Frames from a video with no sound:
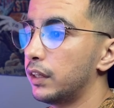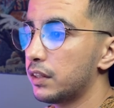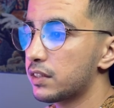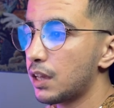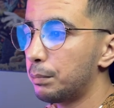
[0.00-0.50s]
and
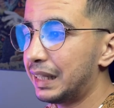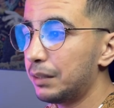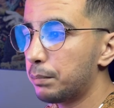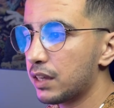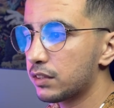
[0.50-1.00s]
simply
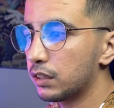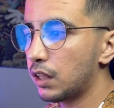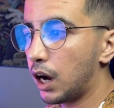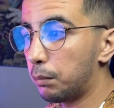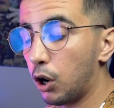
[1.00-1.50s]
paste it
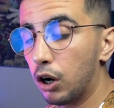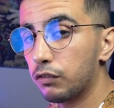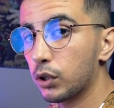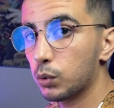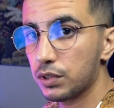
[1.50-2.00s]
above
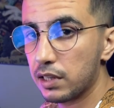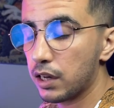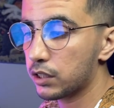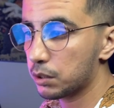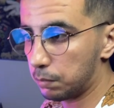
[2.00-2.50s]

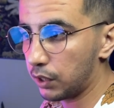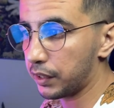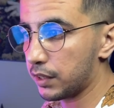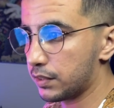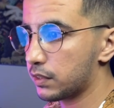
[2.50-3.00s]
/body,
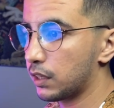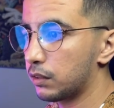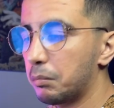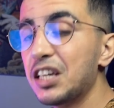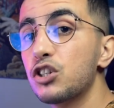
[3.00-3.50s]
as I said.
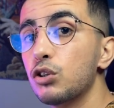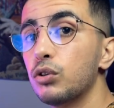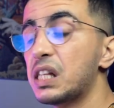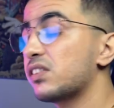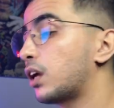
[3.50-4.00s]
Make sure
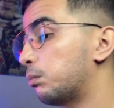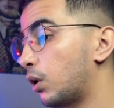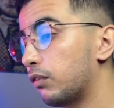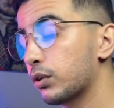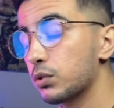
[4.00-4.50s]
it's
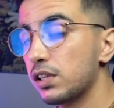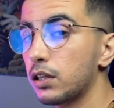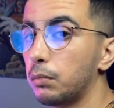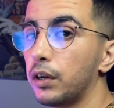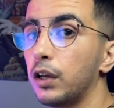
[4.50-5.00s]
above
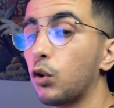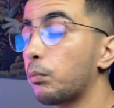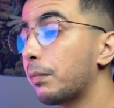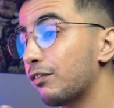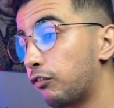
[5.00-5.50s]
/body or
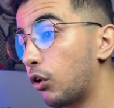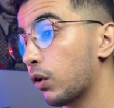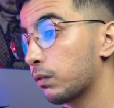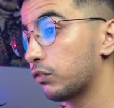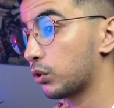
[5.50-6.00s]

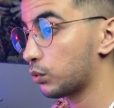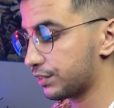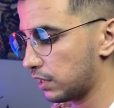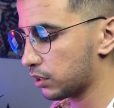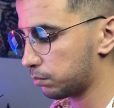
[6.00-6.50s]
before
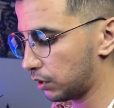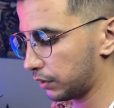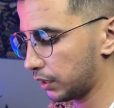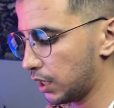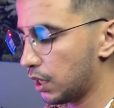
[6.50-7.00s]
/body.
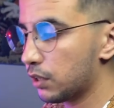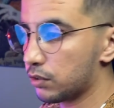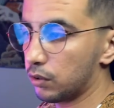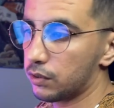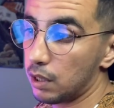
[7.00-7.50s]

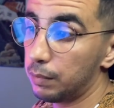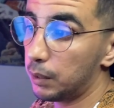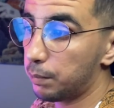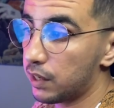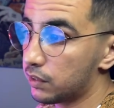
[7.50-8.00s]
So simply
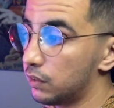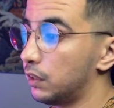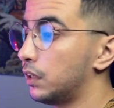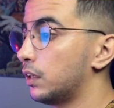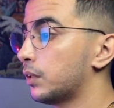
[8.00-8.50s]
paste it in
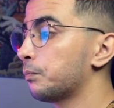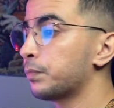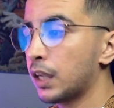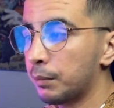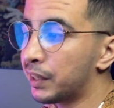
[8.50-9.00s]
here.
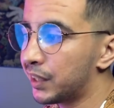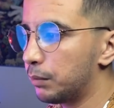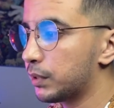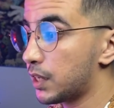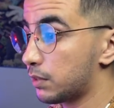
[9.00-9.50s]
I'm gonna
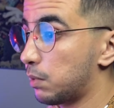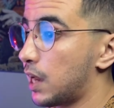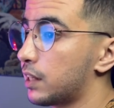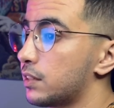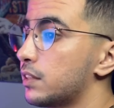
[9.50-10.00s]
keep it as
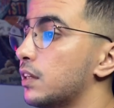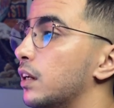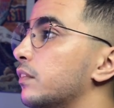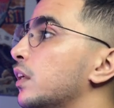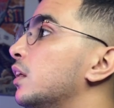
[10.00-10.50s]
black, as I
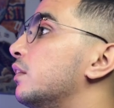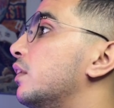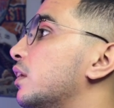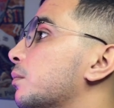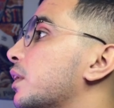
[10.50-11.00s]
said.
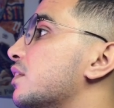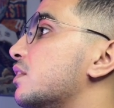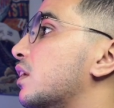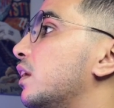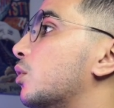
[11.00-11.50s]
Then I'm gonna
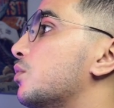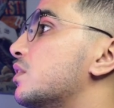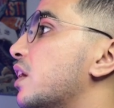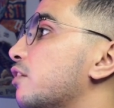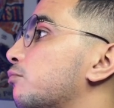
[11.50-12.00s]
click on
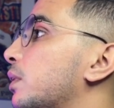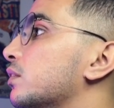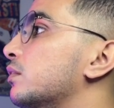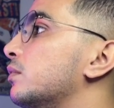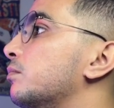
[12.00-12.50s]
save
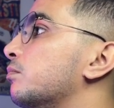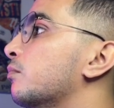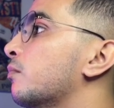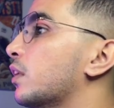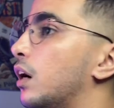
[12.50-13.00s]
button.
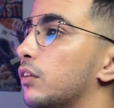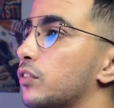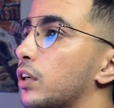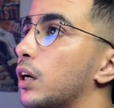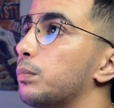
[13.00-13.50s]

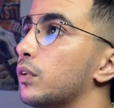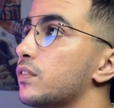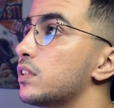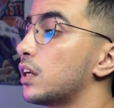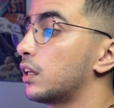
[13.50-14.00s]
After a couple of
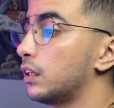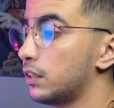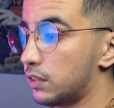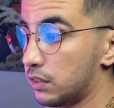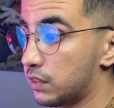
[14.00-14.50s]

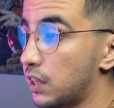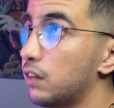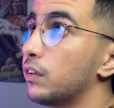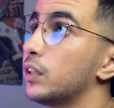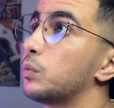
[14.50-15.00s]
seconds, it's
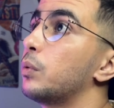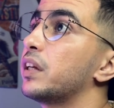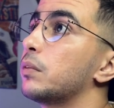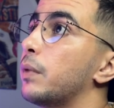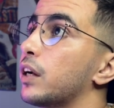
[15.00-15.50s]
saved. We will
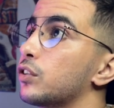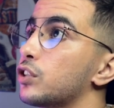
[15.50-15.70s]
get back to